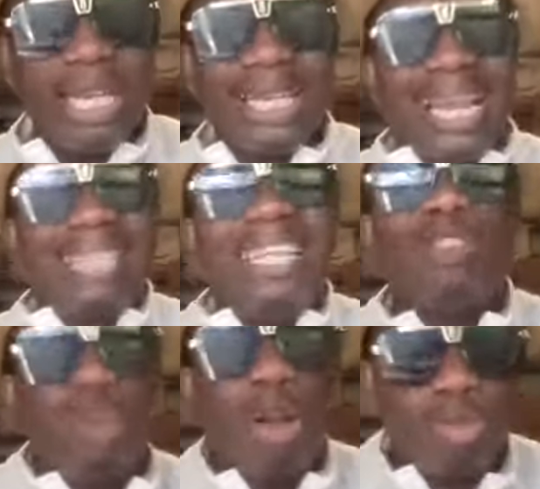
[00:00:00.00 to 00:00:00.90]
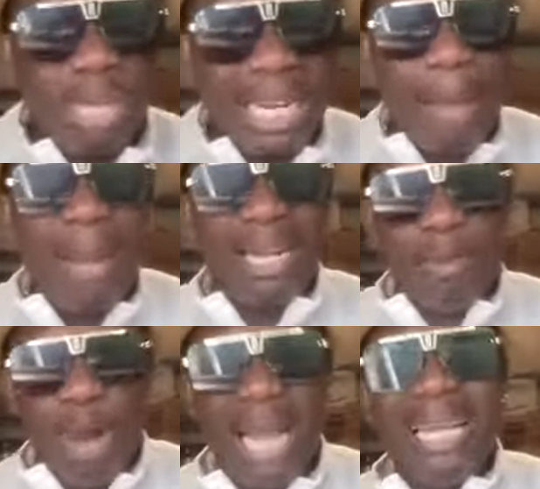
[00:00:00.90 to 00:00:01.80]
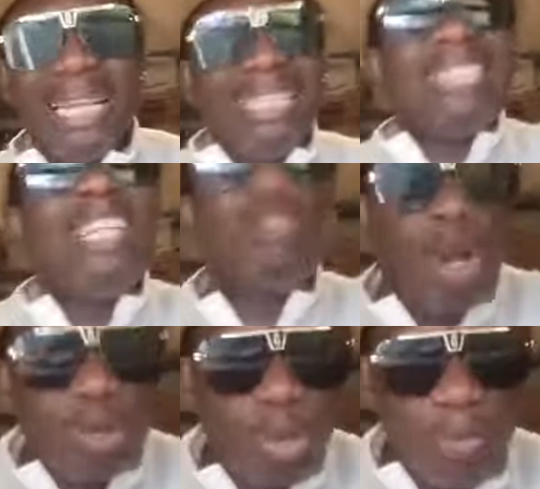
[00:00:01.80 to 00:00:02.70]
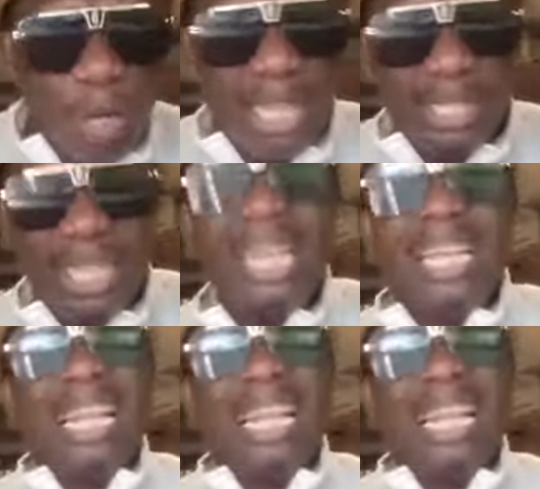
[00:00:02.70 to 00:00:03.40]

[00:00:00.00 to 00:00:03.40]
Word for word: he doesn't talk to Nana Aba Anamoah. He doesn't talk to Yvonne Nelson. He